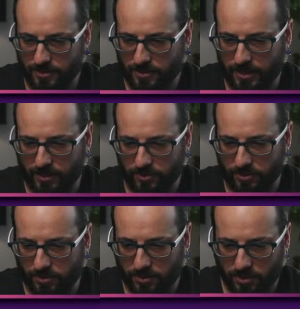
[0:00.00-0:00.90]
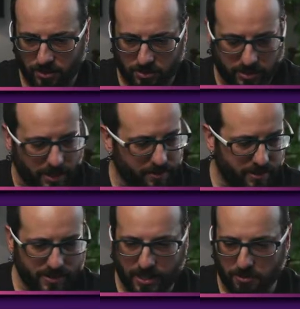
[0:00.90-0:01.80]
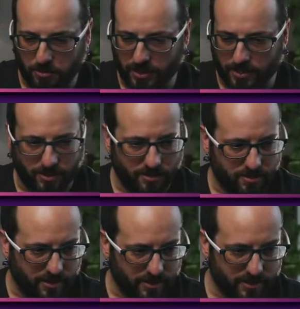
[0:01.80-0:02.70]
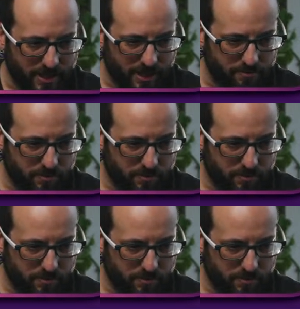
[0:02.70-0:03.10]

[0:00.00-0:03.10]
I have to shout this at it because it's done the same